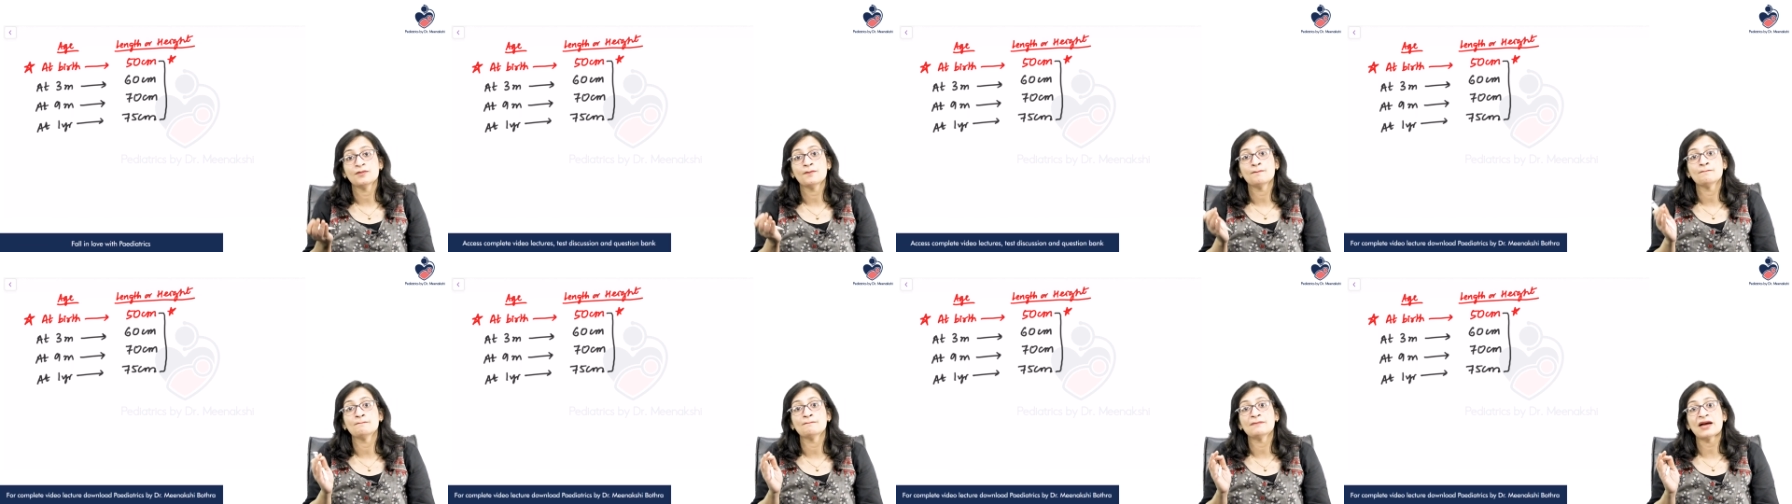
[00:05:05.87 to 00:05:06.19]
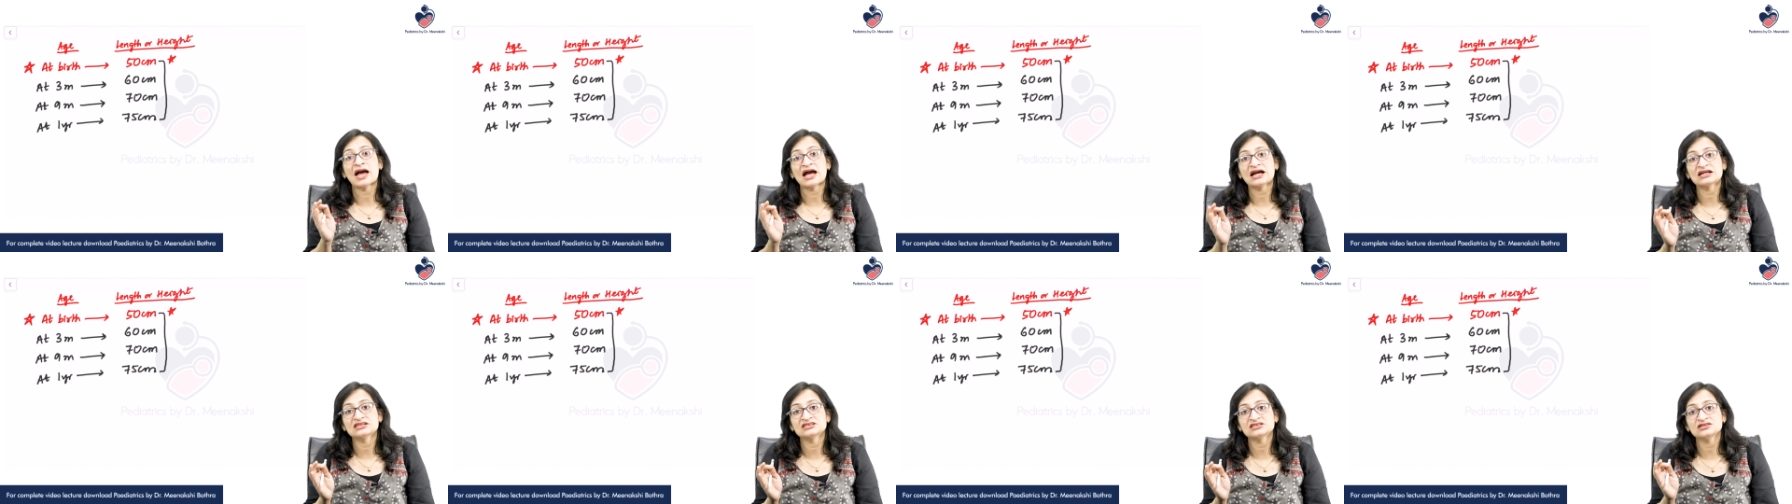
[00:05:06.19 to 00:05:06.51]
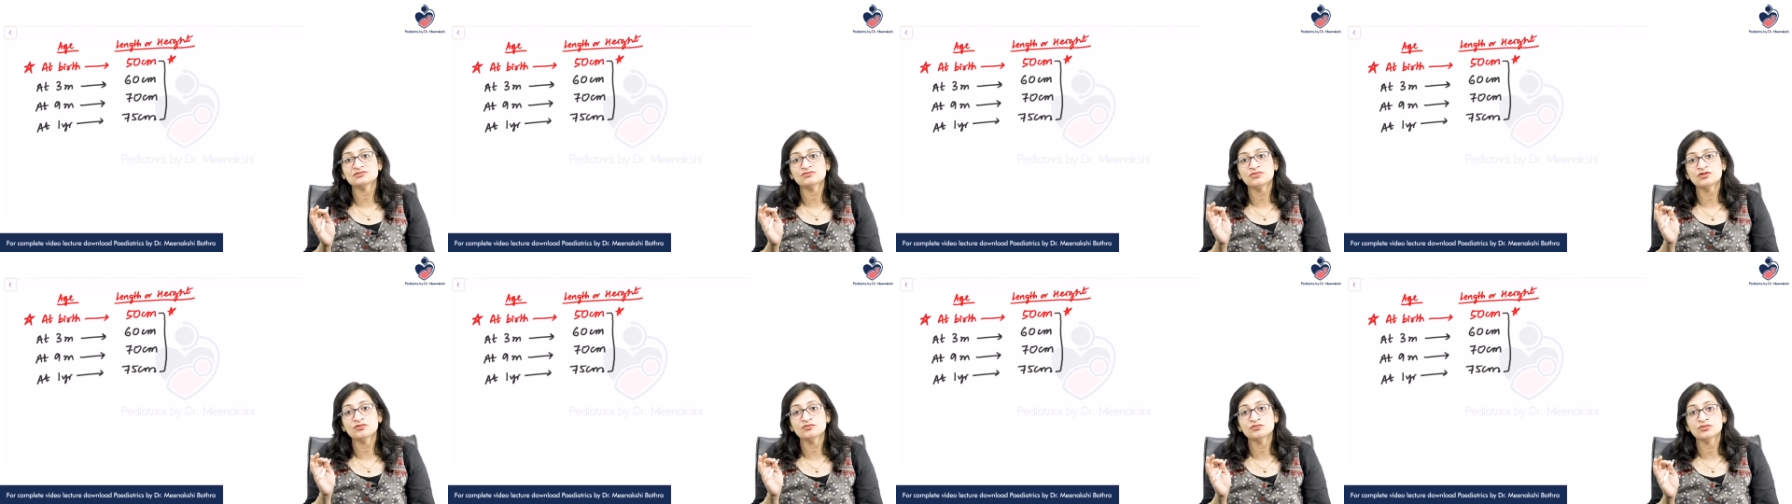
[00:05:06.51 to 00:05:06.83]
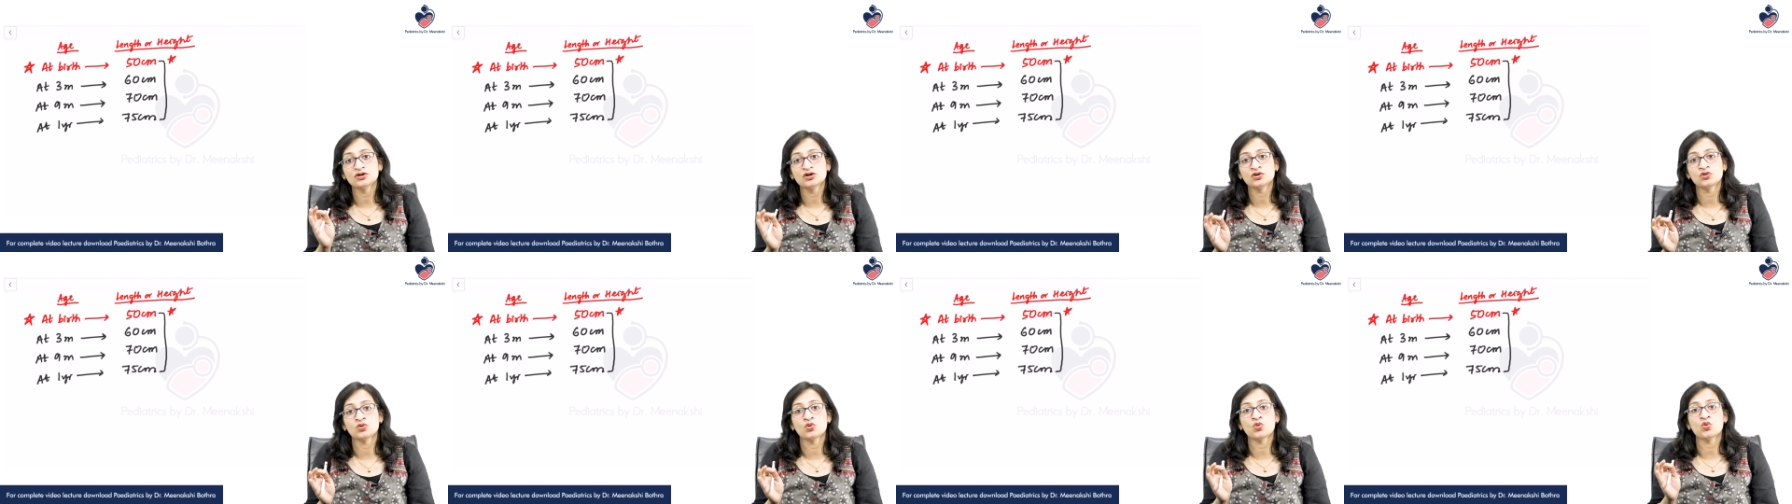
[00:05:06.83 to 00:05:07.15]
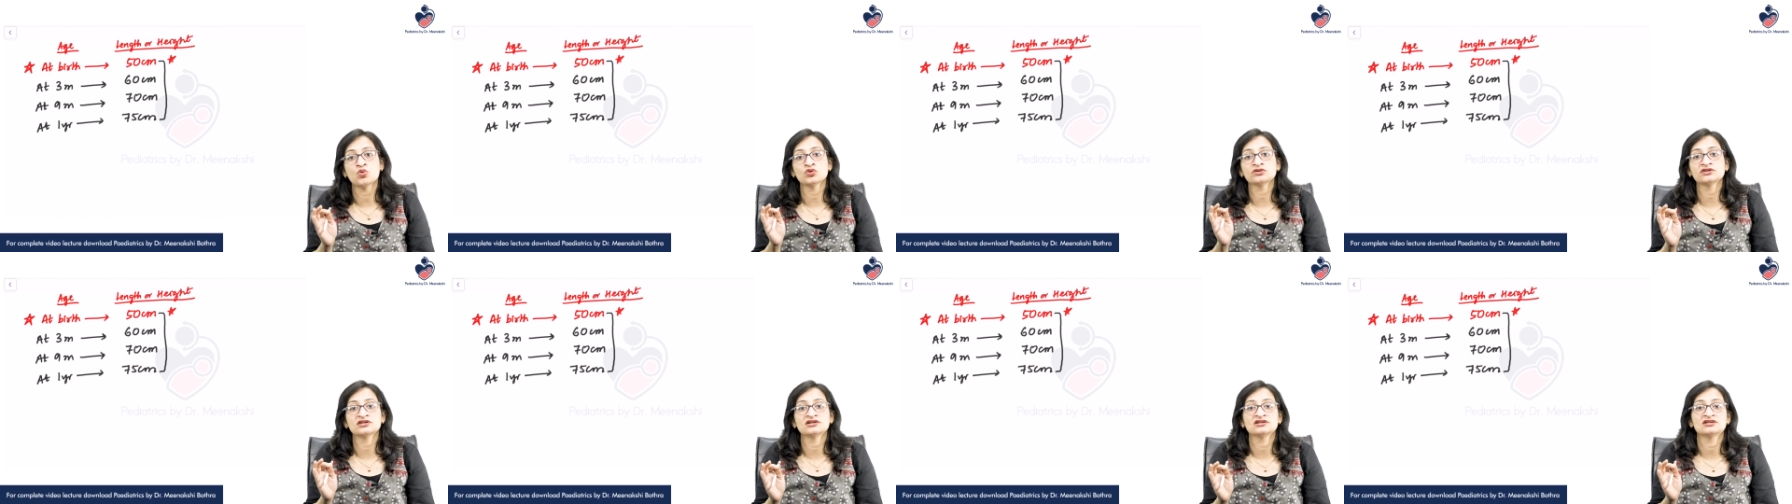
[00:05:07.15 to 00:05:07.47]
maximum
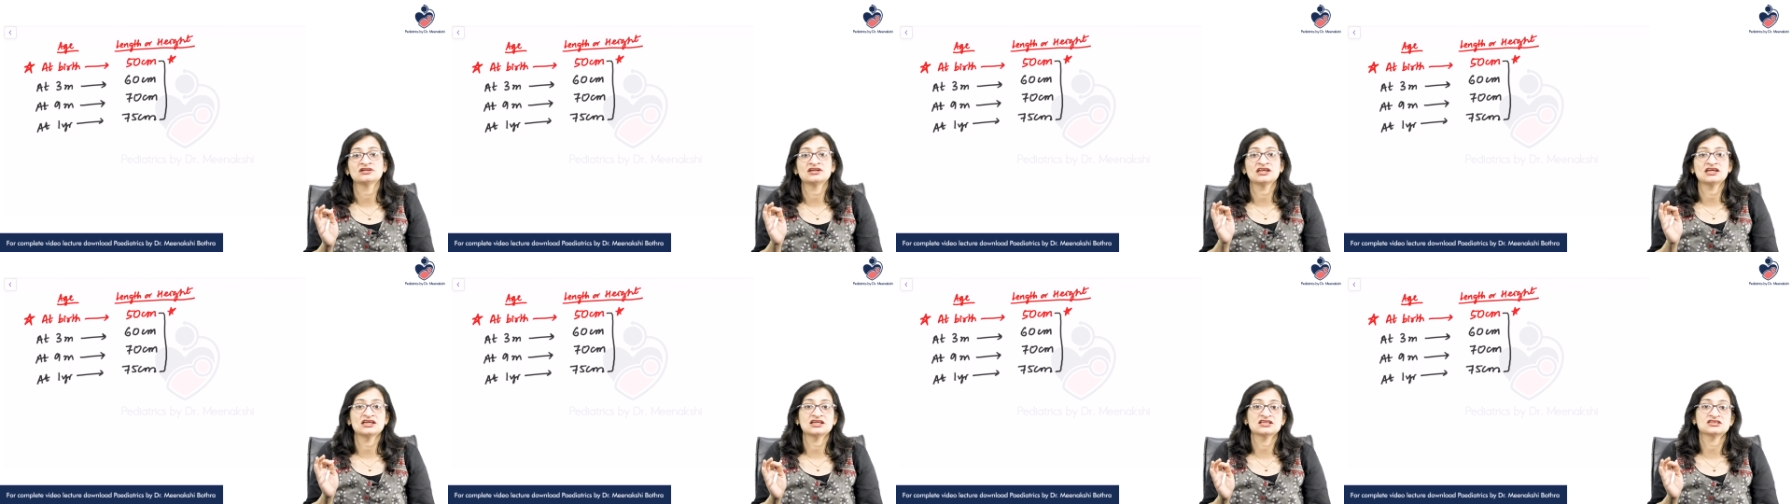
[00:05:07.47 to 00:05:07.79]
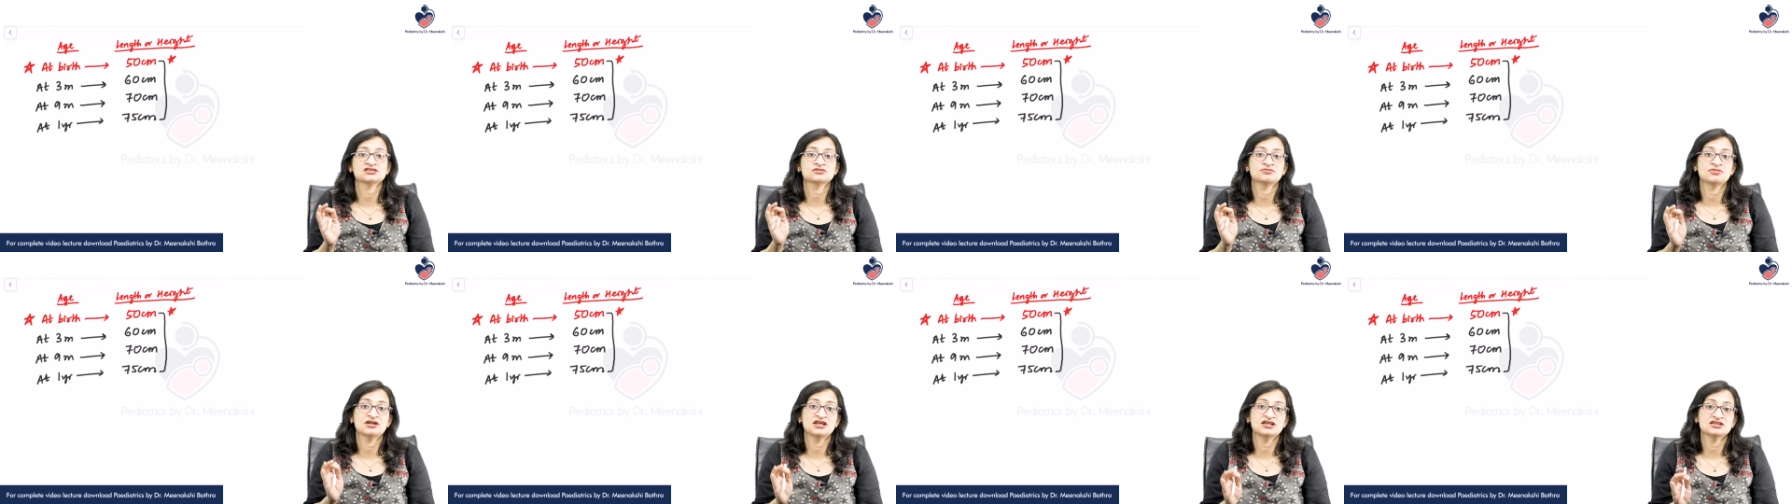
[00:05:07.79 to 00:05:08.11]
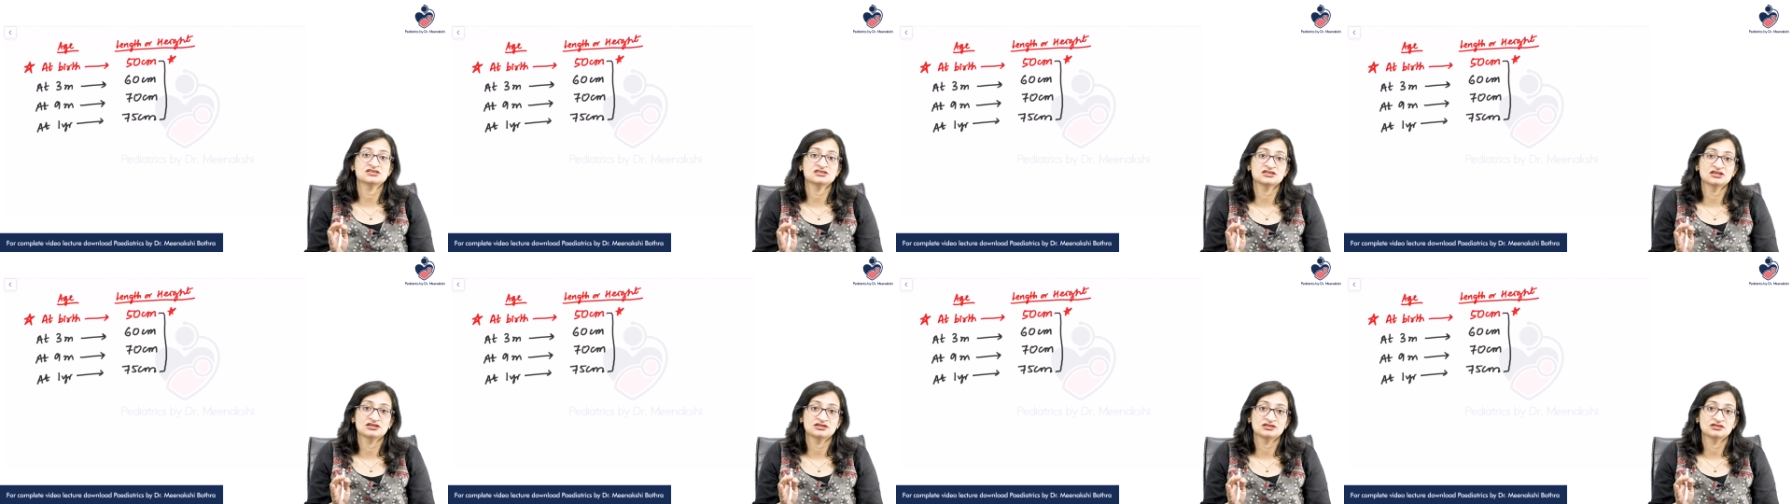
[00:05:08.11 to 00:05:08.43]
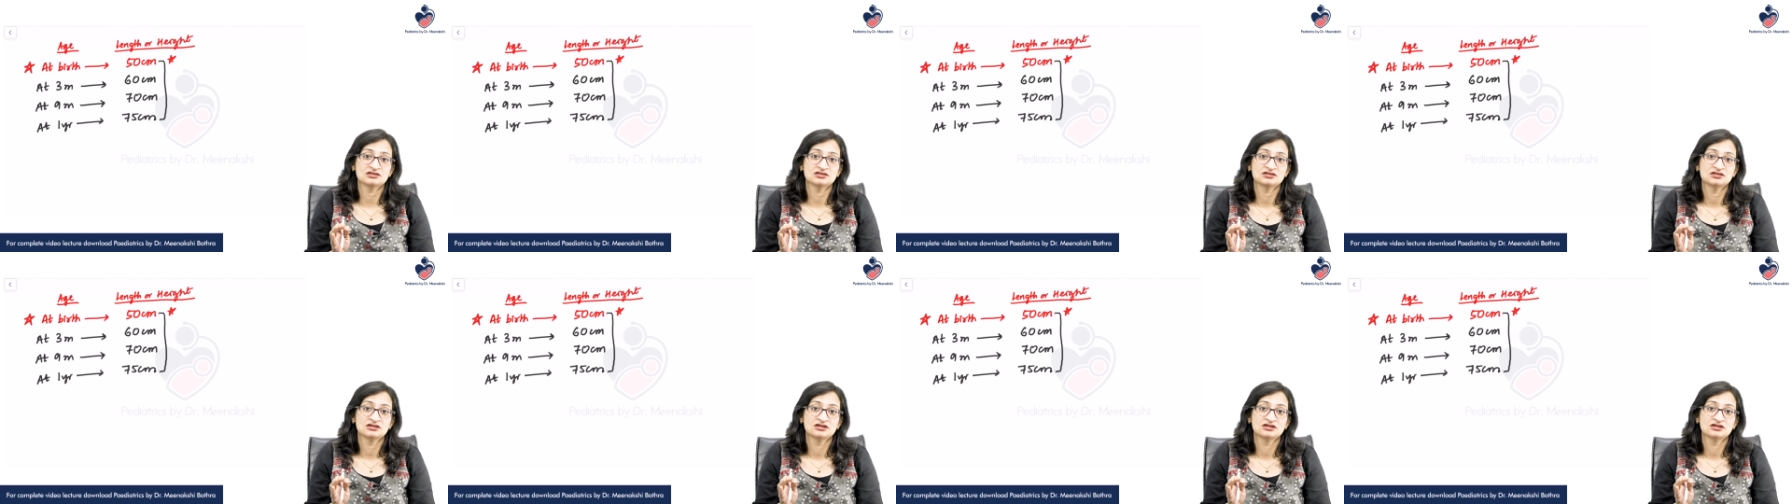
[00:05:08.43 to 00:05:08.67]
growth takes place in.